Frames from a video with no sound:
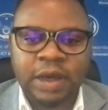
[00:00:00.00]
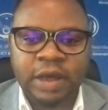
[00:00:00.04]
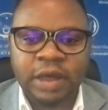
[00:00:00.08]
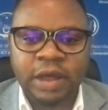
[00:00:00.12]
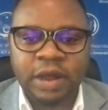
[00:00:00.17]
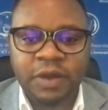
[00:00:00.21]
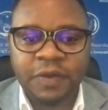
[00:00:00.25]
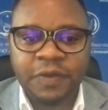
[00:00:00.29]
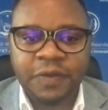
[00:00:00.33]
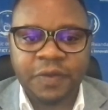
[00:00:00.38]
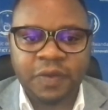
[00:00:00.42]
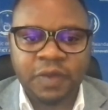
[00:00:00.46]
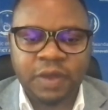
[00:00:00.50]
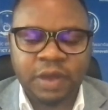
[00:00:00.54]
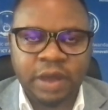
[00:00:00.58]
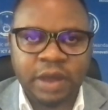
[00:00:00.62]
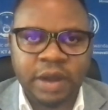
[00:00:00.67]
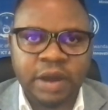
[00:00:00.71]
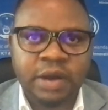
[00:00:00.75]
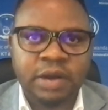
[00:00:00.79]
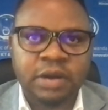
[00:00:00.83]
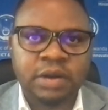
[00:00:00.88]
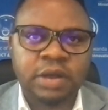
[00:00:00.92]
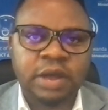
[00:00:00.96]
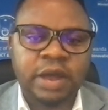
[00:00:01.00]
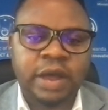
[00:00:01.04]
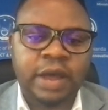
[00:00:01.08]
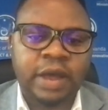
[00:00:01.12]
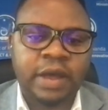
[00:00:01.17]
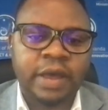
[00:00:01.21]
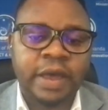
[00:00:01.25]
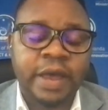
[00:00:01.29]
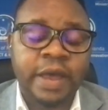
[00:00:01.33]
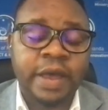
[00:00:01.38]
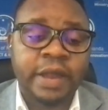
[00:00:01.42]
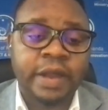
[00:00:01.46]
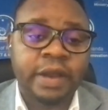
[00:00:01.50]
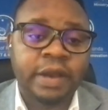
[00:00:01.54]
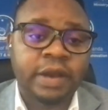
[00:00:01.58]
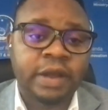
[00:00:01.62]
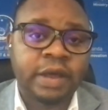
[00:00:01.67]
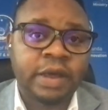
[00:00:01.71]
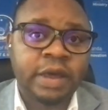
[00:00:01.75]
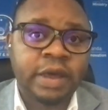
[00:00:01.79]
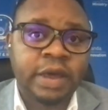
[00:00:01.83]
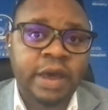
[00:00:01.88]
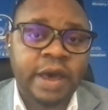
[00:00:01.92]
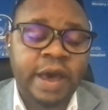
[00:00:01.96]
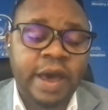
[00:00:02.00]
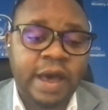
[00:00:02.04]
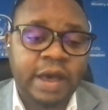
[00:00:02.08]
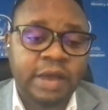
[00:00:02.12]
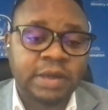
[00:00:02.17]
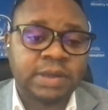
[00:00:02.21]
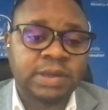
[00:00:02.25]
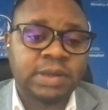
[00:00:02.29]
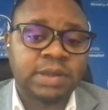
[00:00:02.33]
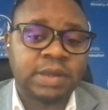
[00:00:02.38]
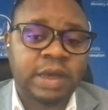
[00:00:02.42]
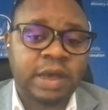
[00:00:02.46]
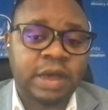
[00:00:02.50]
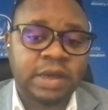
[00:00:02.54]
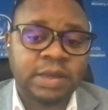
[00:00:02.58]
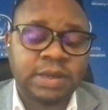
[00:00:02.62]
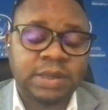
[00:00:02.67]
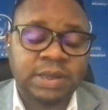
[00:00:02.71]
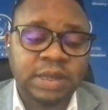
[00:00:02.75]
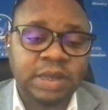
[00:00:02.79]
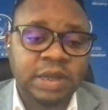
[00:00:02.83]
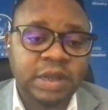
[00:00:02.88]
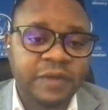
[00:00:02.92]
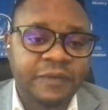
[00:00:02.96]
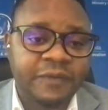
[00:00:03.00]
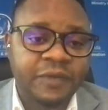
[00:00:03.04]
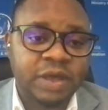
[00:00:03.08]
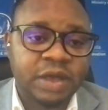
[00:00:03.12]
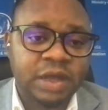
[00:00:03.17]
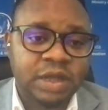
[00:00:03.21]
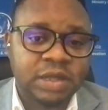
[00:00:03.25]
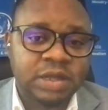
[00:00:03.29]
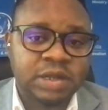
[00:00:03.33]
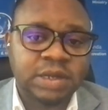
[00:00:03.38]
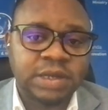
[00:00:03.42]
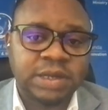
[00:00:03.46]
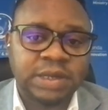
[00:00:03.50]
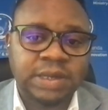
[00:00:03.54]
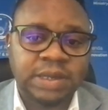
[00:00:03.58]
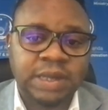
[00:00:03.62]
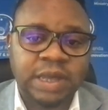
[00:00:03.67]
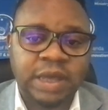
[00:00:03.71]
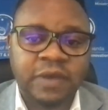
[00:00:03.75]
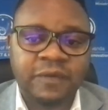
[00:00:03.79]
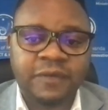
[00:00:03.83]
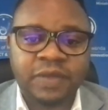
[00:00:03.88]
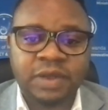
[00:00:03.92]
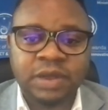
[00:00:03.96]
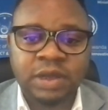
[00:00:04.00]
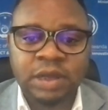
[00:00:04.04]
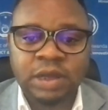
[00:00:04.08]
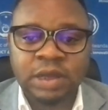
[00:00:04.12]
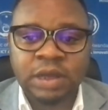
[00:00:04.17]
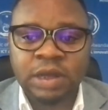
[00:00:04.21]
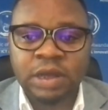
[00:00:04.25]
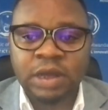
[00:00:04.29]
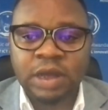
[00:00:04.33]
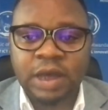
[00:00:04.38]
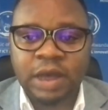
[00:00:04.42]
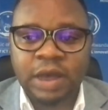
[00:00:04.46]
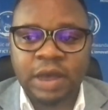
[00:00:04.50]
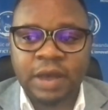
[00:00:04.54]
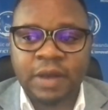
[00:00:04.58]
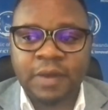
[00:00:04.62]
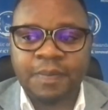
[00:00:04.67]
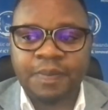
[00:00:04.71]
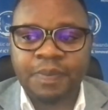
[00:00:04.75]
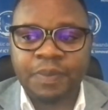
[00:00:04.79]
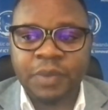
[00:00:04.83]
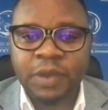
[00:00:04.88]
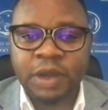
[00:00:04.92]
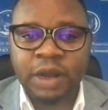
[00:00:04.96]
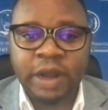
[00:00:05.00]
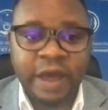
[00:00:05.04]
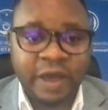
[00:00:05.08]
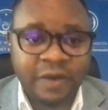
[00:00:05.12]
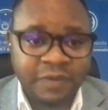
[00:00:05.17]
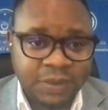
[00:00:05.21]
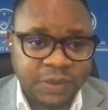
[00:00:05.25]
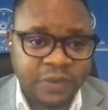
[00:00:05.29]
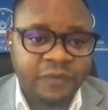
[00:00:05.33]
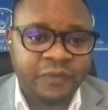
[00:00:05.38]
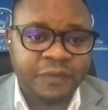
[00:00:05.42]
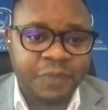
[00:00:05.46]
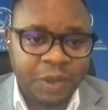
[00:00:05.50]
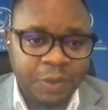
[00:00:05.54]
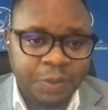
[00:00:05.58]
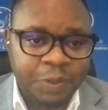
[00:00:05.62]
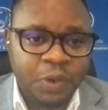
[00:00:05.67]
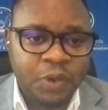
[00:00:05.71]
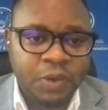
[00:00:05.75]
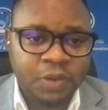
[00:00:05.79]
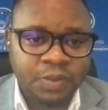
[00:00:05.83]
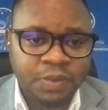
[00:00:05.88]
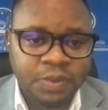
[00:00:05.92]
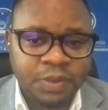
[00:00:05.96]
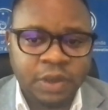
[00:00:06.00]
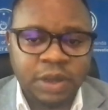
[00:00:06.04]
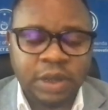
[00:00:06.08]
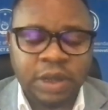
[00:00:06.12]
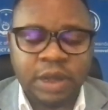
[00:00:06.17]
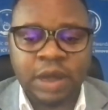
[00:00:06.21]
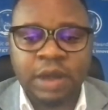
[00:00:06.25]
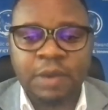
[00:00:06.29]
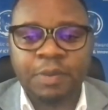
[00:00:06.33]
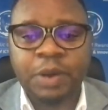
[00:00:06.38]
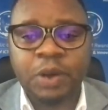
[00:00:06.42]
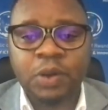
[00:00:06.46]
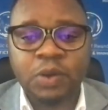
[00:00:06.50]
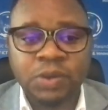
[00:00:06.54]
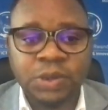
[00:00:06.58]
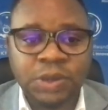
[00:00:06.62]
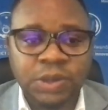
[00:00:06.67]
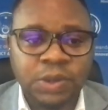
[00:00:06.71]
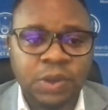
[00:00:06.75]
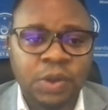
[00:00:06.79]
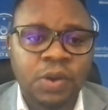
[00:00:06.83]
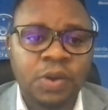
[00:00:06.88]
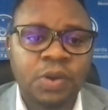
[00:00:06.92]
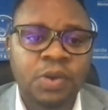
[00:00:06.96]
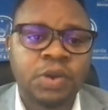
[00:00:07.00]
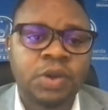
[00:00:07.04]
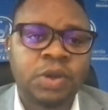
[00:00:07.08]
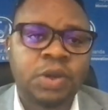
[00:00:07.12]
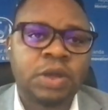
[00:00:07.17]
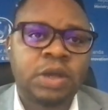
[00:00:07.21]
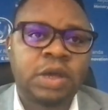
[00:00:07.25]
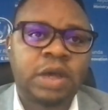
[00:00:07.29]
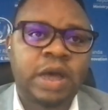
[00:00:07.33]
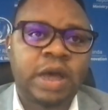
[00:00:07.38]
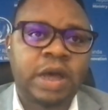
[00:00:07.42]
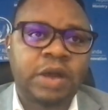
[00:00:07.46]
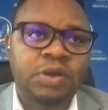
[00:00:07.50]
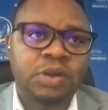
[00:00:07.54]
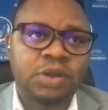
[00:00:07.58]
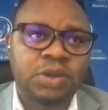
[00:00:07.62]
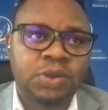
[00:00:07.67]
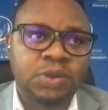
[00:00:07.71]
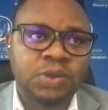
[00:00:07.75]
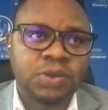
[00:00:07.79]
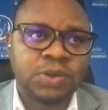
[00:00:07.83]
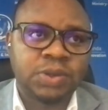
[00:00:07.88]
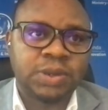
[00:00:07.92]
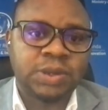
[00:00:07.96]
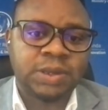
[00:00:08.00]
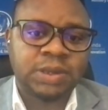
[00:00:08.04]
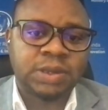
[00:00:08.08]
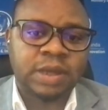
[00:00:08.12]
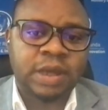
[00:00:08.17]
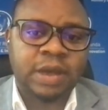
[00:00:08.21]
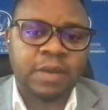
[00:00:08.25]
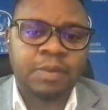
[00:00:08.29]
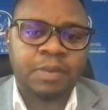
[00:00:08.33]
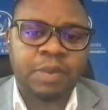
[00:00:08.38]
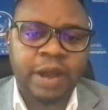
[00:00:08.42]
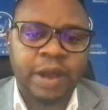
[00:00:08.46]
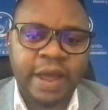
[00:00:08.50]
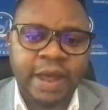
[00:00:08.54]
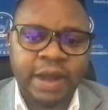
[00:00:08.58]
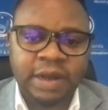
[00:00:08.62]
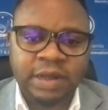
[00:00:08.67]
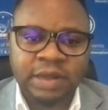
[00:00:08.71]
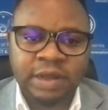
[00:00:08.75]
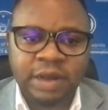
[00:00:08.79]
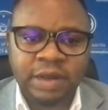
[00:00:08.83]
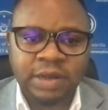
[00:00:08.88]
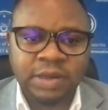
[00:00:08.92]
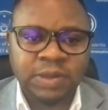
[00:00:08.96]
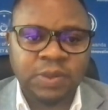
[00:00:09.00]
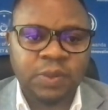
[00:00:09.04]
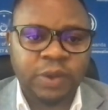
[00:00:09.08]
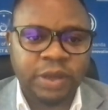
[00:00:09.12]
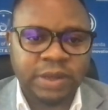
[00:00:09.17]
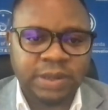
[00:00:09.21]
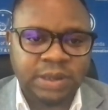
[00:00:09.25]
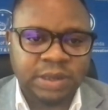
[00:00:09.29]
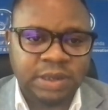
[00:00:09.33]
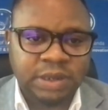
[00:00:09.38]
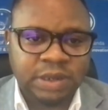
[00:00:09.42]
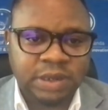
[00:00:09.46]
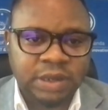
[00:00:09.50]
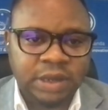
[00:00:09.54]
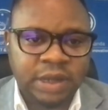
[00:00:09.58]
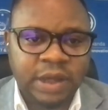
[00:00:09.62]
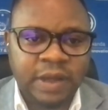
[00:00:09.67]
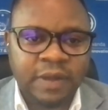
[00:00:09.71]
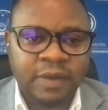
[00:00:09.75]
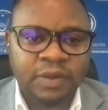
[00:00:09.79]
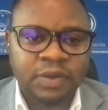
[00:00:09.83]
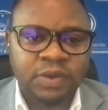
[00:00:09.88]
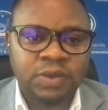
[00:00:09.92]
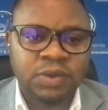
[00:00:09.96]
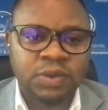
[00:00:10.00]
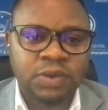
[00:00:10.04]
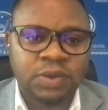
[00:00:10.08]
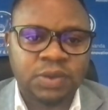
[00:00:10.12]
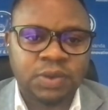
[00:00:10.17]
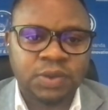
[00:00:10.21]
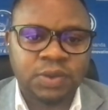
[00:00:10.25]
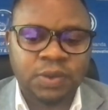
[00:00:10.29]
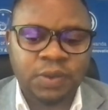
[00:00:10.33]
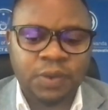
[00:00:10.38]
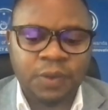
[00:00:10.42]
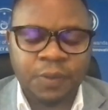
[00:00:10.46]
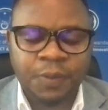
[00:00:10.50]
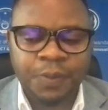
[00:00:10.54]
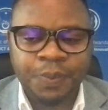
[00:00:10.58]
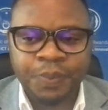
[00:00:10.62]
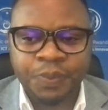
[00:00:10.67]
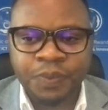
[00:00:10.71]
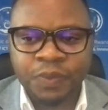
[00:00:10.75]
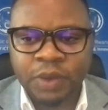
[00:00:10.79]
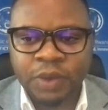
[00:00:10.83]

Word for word: health care and has significantly saved lives of people, but also reduce blood that is wasted due to